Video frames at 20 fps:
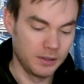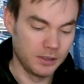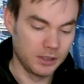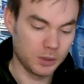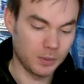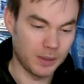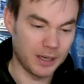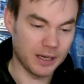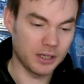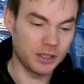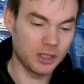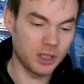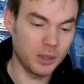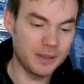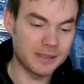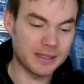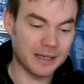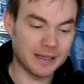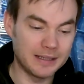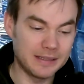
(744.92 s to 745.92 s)
So what I can do
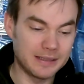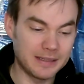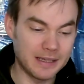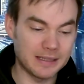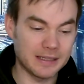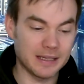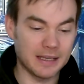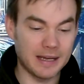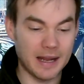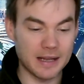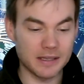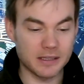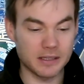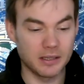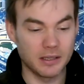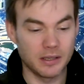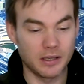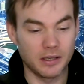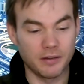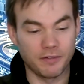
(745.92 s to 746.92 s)
is I can disconnect
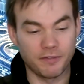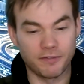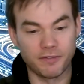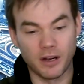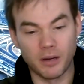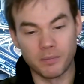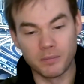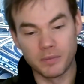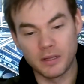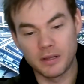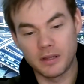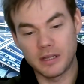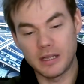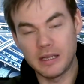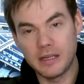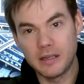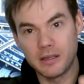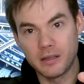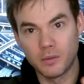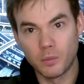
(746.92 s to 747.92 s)
from
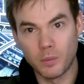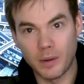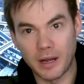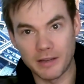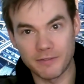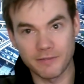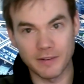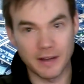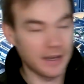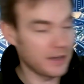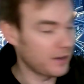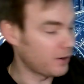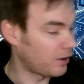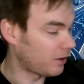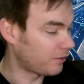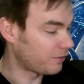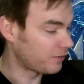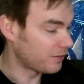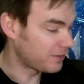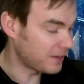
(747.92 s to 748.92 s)
the Wi-Fi
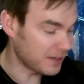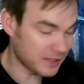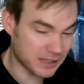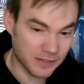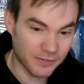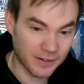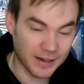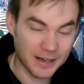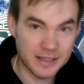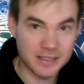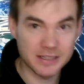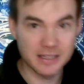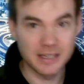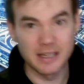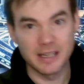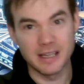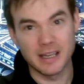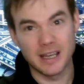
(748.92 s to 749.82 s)
of this device.